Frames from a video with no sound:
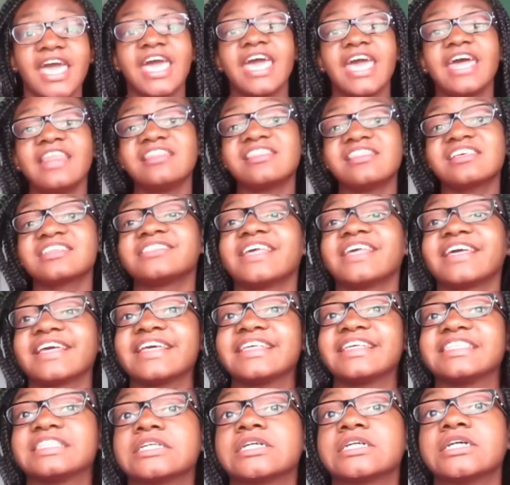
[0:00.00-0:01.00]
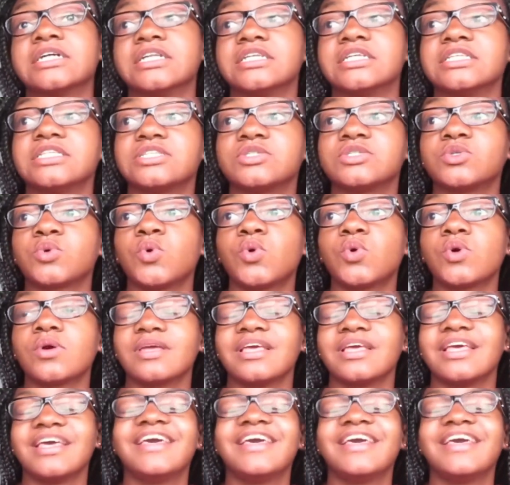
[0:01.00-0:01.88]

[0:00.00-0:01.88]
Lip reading: It looks like it's gonna storm.